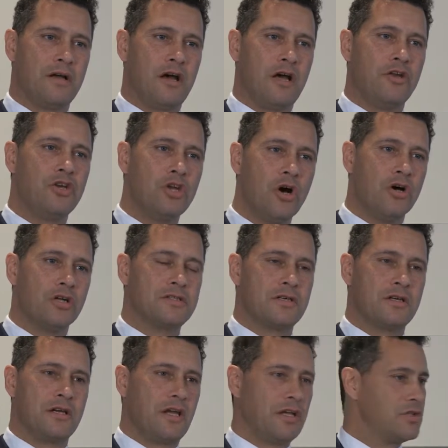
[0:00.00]
and not
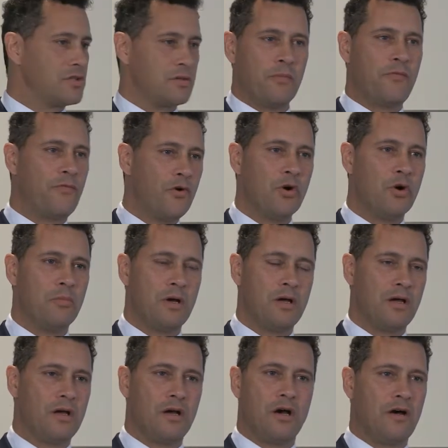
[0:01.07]
in some form
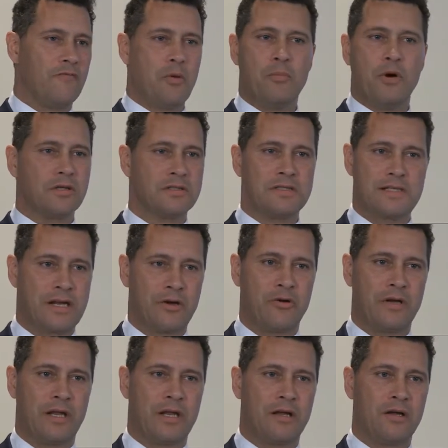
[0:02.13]
of a modern
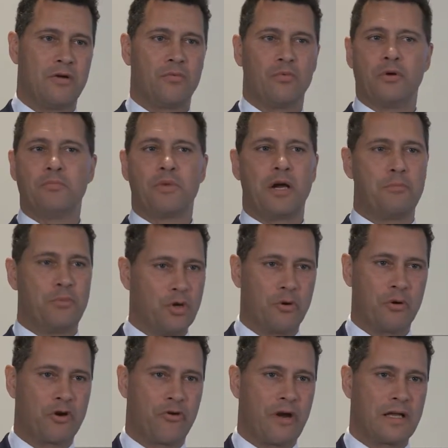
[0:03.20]
tyranny run by
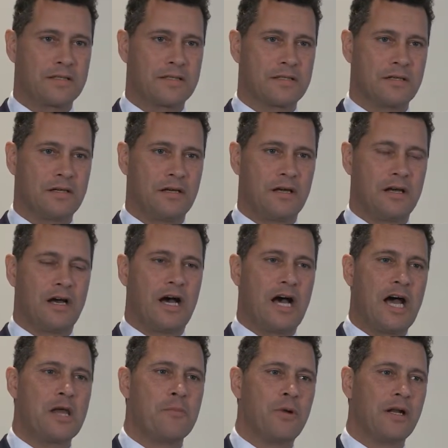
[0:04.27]
bureaucrats.
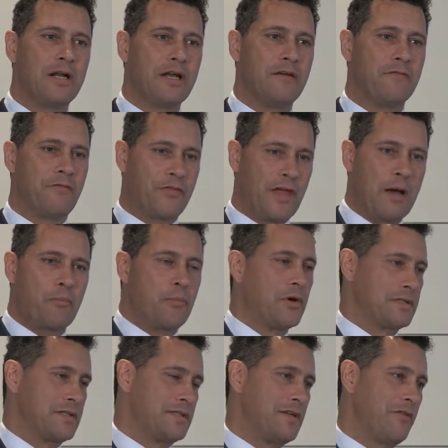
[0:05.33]
I believe that
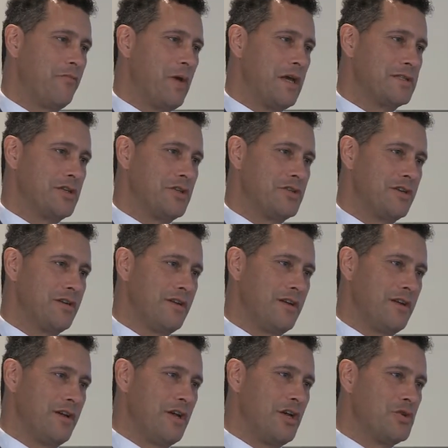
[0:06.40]
positive message
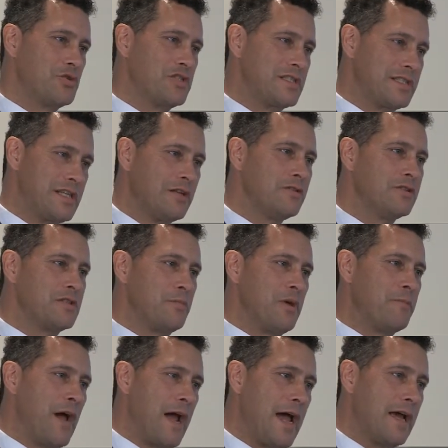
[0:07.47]
is still to
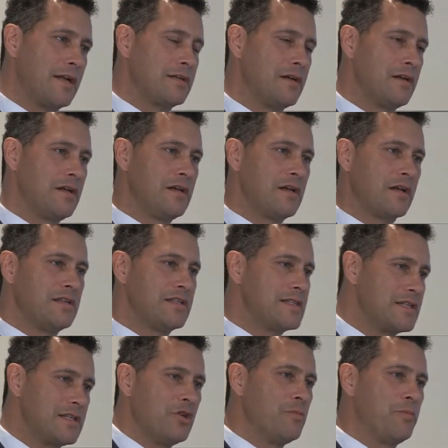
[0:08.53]
be had, can
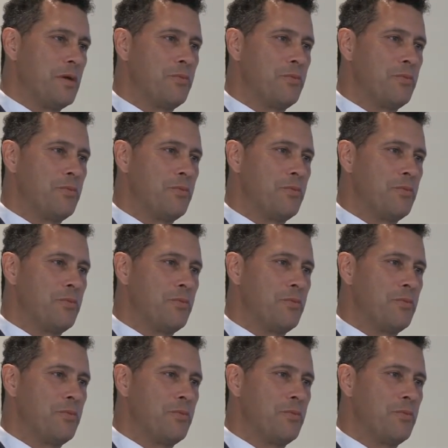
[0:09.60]
still be